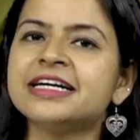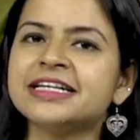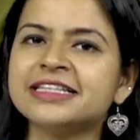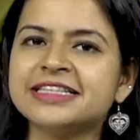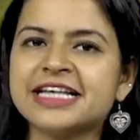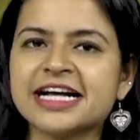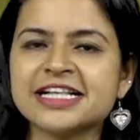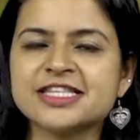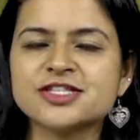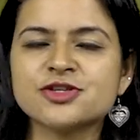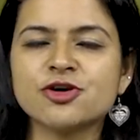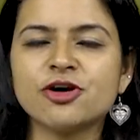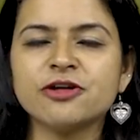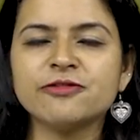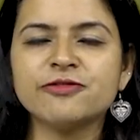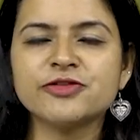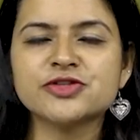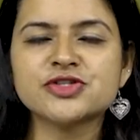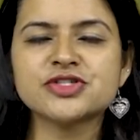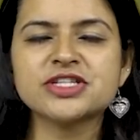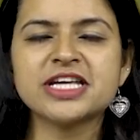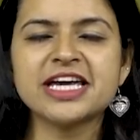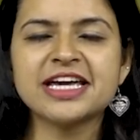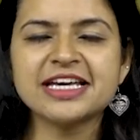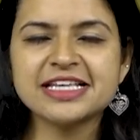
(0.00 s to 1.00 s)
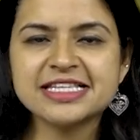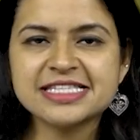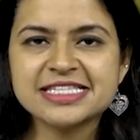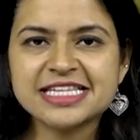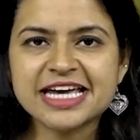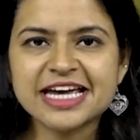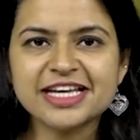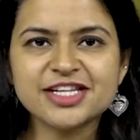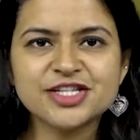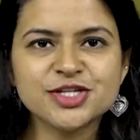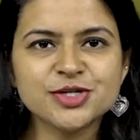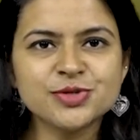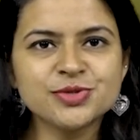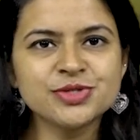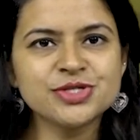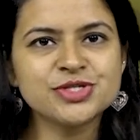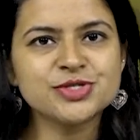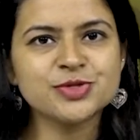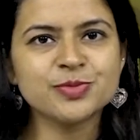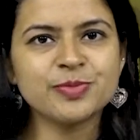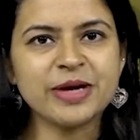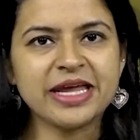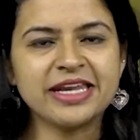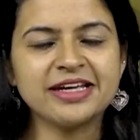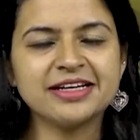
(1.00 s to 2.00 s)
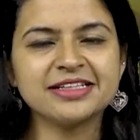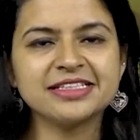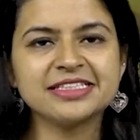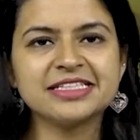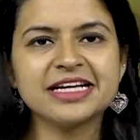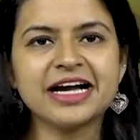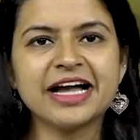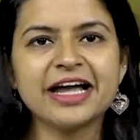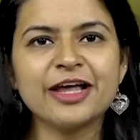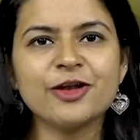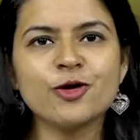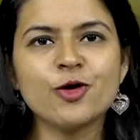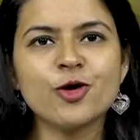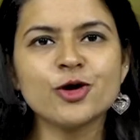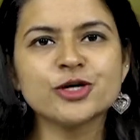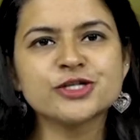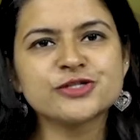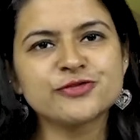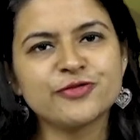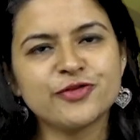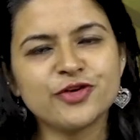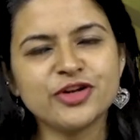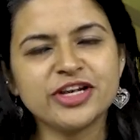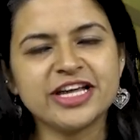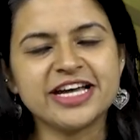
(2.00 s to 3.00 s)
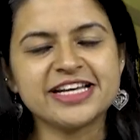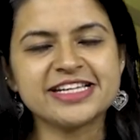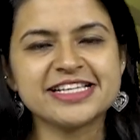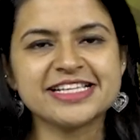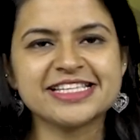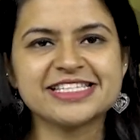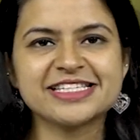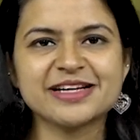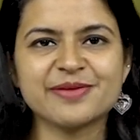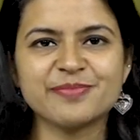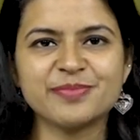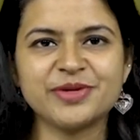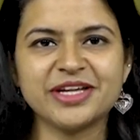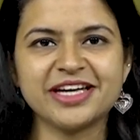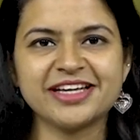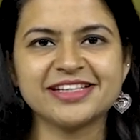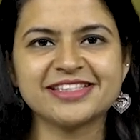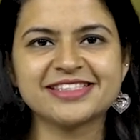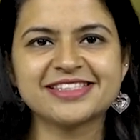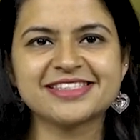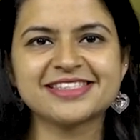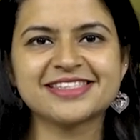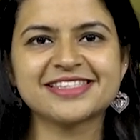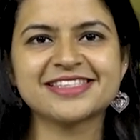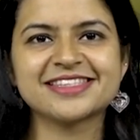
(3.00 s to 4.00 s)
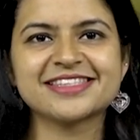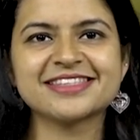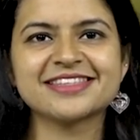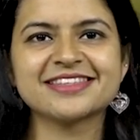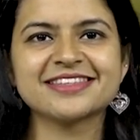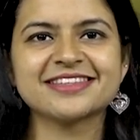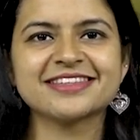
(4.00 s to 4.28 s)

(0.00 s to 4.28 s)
That's all for today. Stay tuned to Medical Dialogues for latest updates.